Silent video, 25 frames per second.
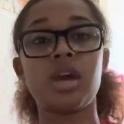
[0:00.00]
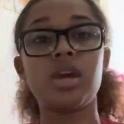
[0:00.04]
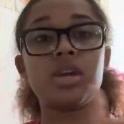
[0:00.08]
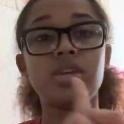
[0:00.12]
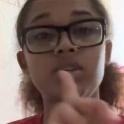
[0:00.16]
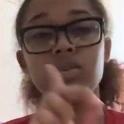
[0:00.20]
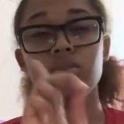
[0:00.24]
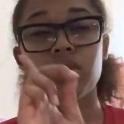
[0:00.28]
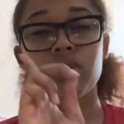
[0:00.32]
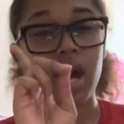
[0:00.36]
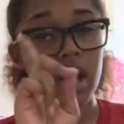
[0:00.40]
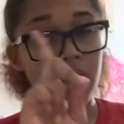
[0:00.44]

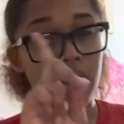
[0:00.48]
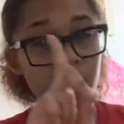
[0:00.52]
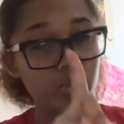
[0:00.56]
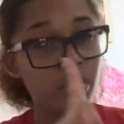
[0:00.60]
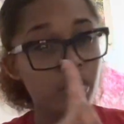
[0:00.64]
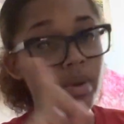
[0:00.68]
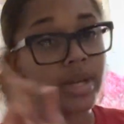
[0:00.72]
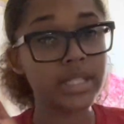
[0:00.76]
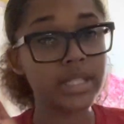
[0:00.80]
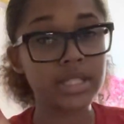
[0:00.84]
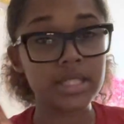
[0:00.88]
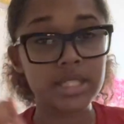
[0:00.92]
You got
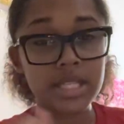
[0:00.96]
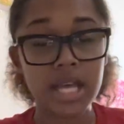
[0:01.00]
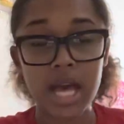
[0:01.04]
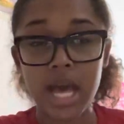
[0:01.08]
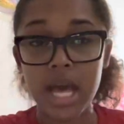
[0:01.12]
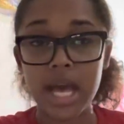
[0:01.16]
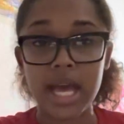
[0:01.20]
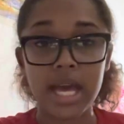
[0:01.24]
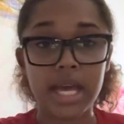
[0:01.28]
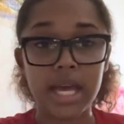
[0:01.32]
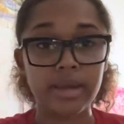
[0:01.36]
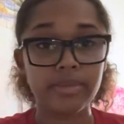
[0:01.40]
one
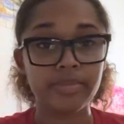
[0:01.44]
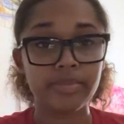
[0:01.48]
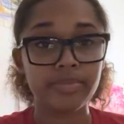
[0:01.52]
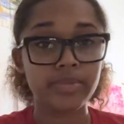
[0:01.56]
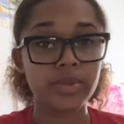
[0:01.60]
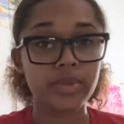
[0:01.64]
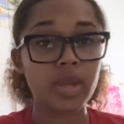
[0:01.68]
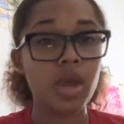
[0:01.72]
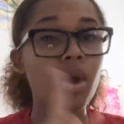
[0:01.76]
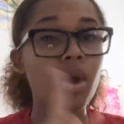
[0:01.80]
time.